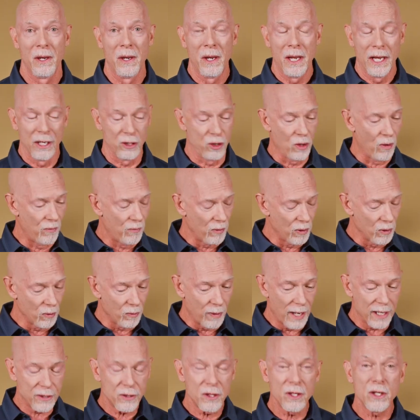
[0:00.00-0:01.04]
And so for the
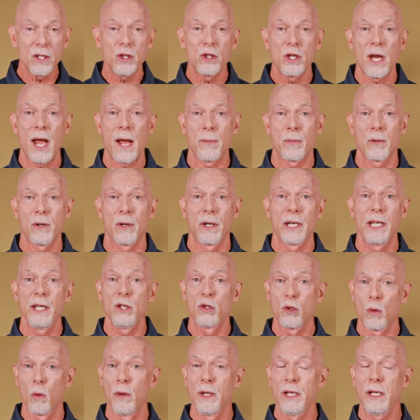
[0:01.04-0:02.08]
rest of the chapter, he's
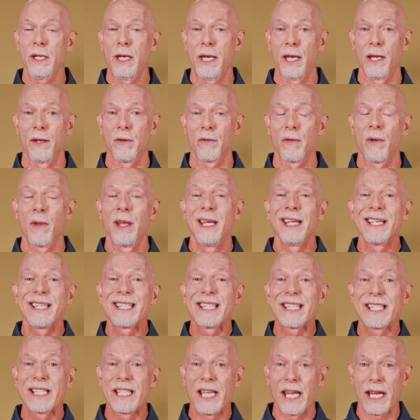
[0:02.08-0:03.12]
going to give
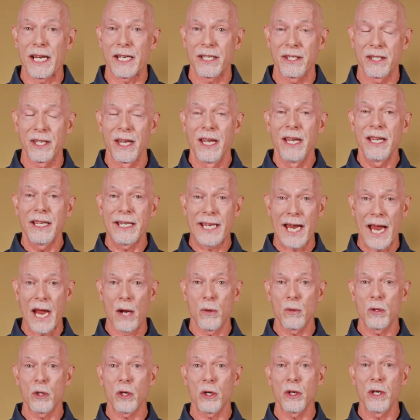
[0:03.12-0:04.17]
6
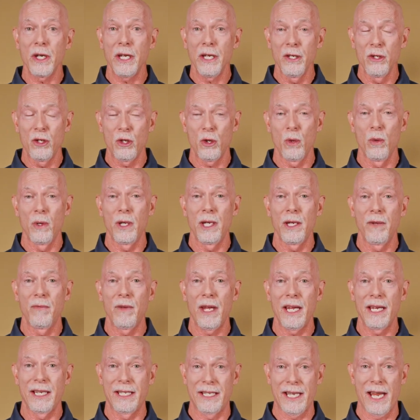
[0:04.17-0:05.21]
counterintuitive
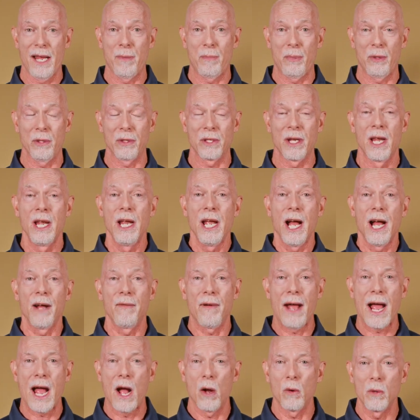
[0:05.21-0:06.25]
examples of
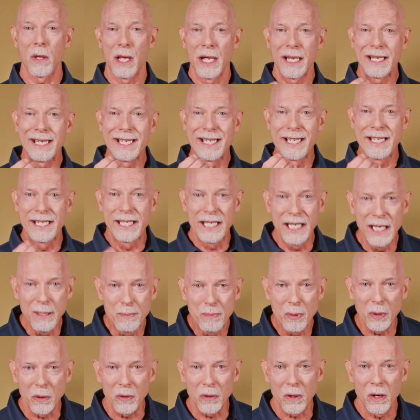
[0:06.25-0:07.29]
how
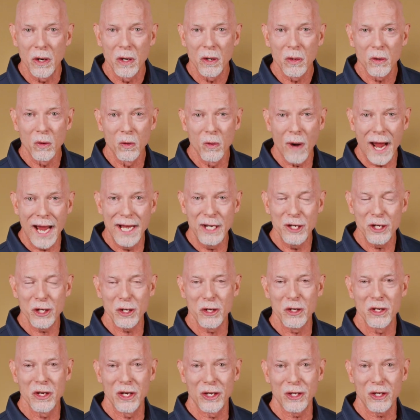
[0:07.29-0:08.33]
deeper
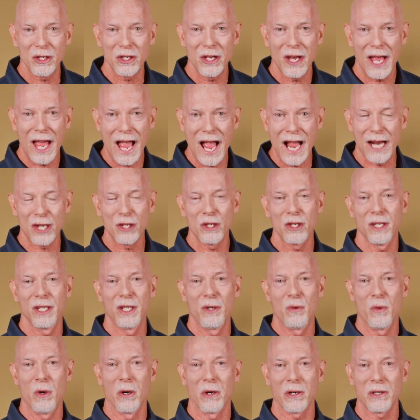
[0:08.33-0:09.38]
righteousness actually
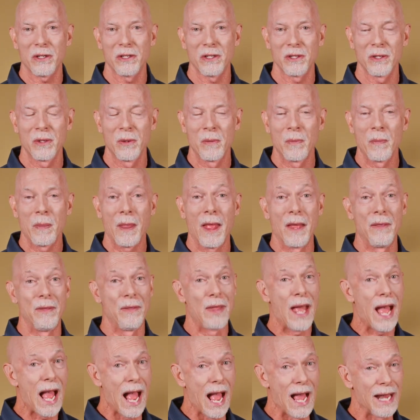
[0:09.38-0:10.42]
works. And
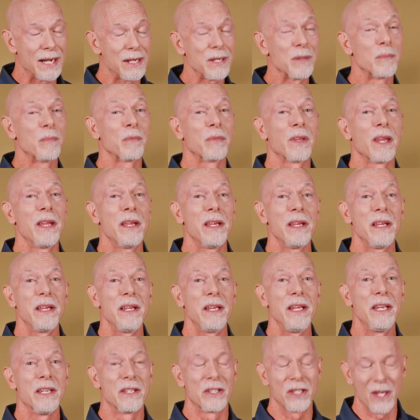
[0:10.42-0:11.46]
that
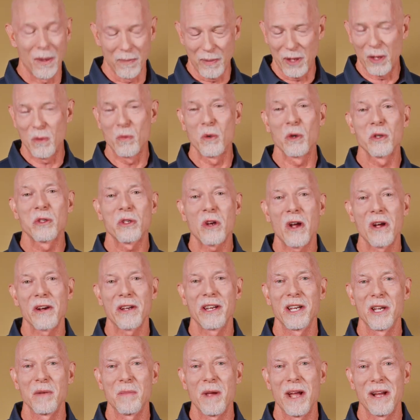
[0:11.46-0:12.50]
is something worth
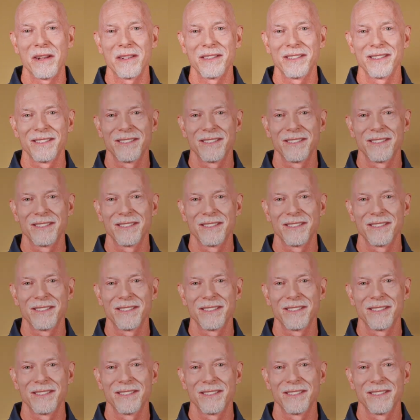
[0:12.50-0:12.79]
talking about.